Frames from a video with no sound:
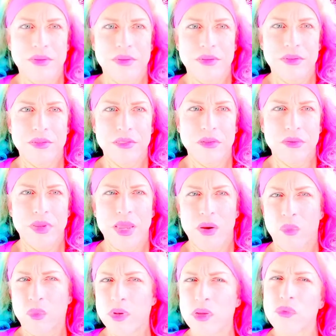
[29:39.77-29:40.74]
So yeah,
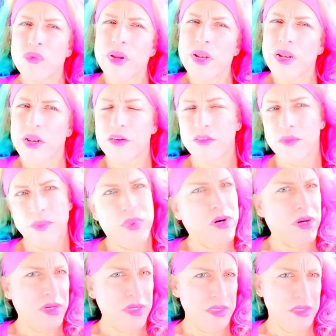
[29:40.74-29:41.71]
when you read enough
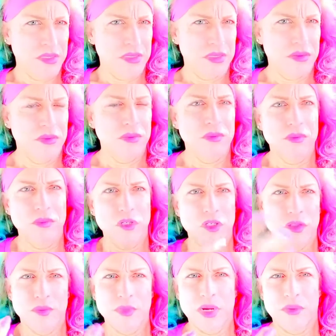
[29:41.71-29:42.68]
books, which
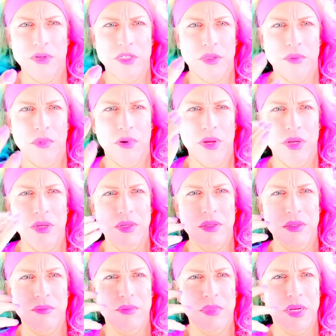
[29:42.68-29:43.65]
was my original point,
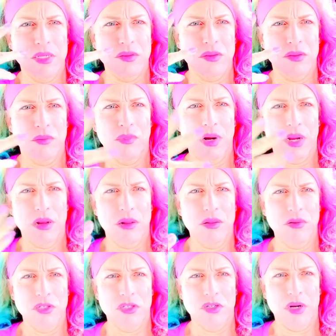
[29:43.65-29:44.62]
might as well bring
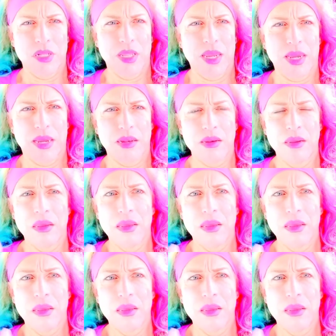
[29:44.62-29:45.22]
closure on that.